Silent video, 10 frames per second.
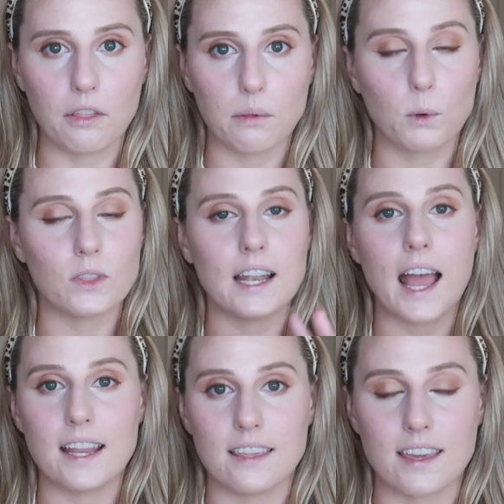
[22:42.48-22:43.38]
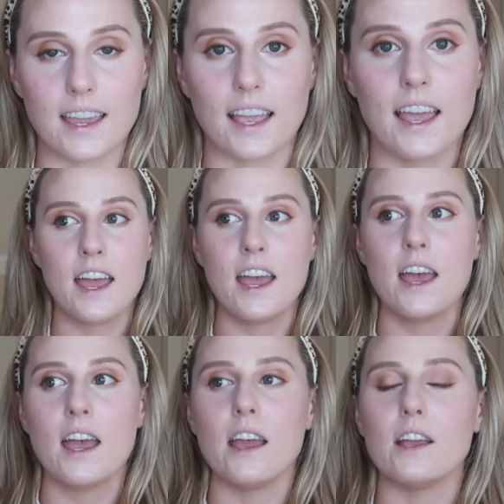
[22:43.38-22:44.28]
more than anything
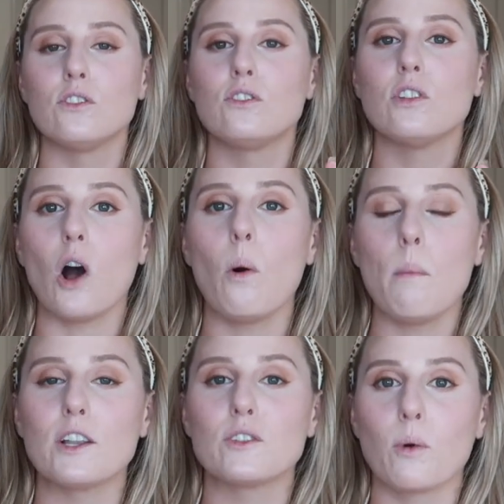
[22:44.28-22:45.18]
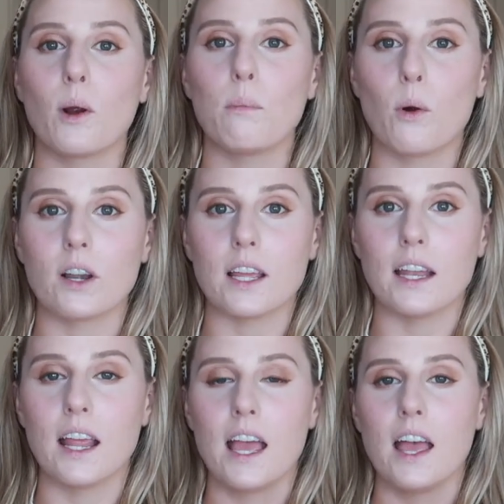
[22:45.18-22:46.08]
is so much more
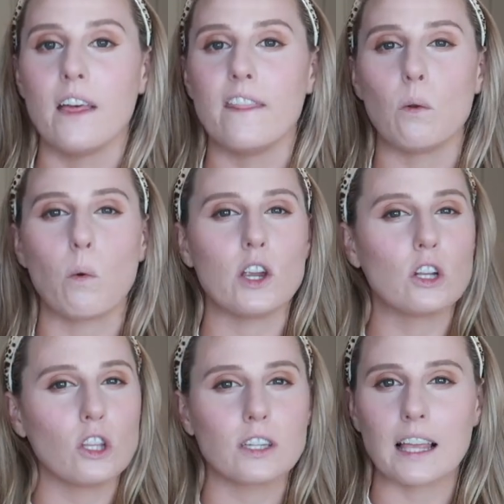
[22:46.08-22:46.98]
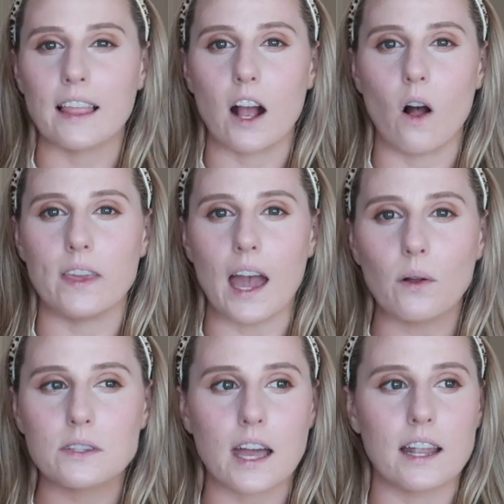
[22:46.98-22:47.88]
important than what you're looking like on the
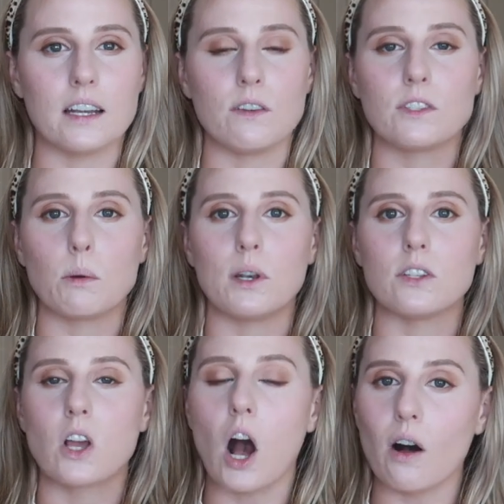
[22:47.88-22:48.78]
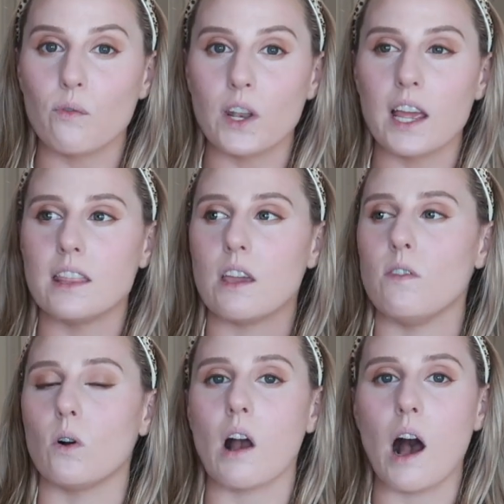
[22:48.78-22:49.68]
outside. And if someone is confident and they
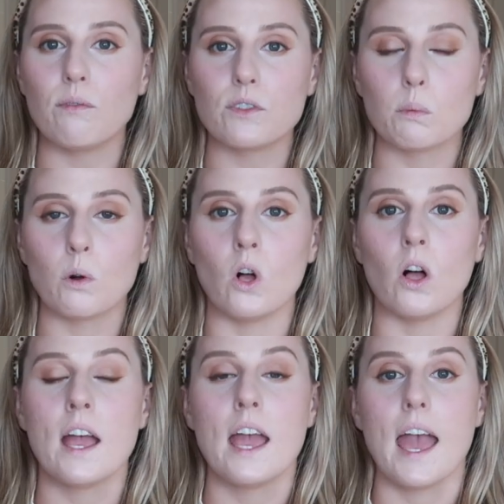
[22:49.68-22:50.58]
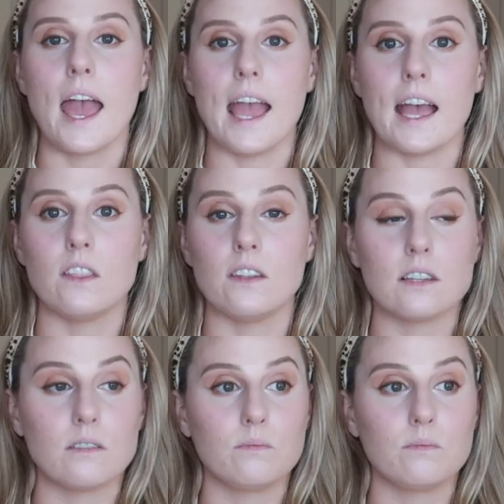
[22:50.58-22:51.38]
feel comfortable and